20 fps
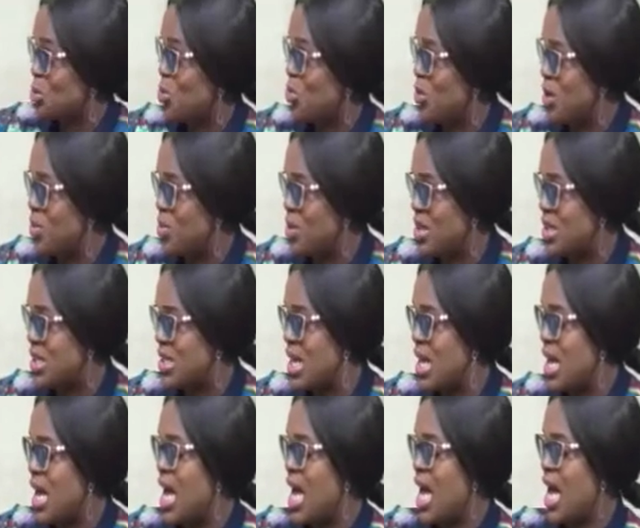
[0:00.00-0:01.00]
babies.
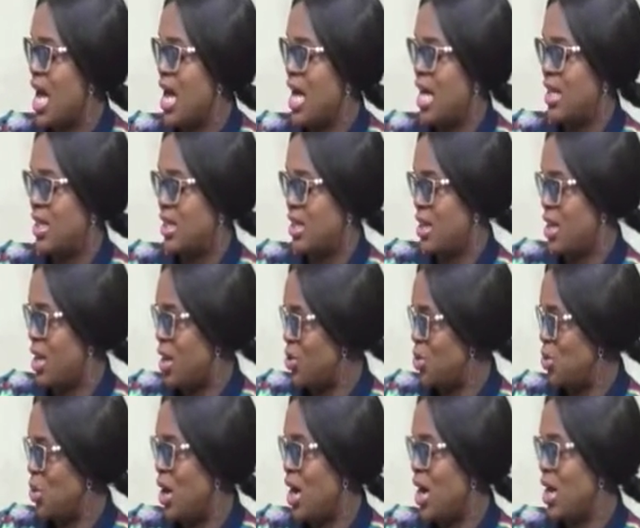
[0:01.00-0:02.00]
And here
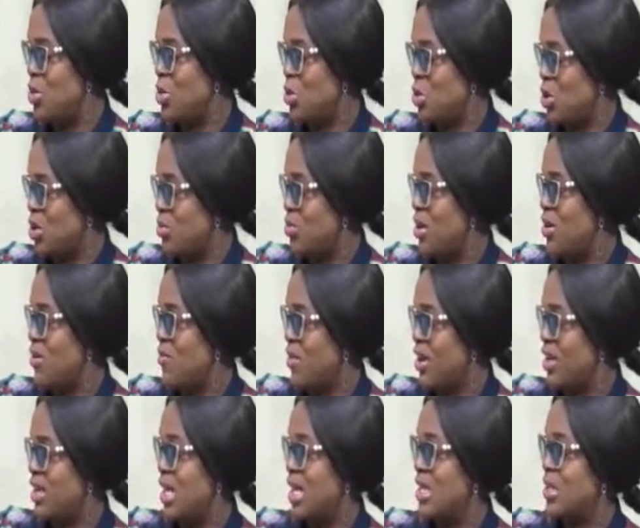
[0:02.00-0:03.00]
you are. You talked about the
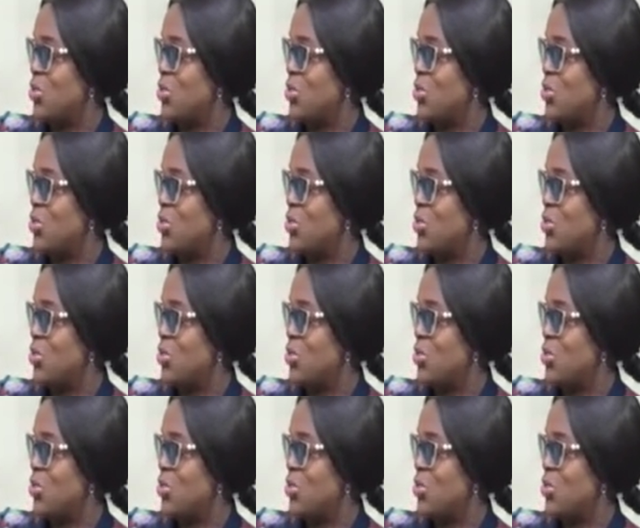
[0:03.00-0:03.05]
fact that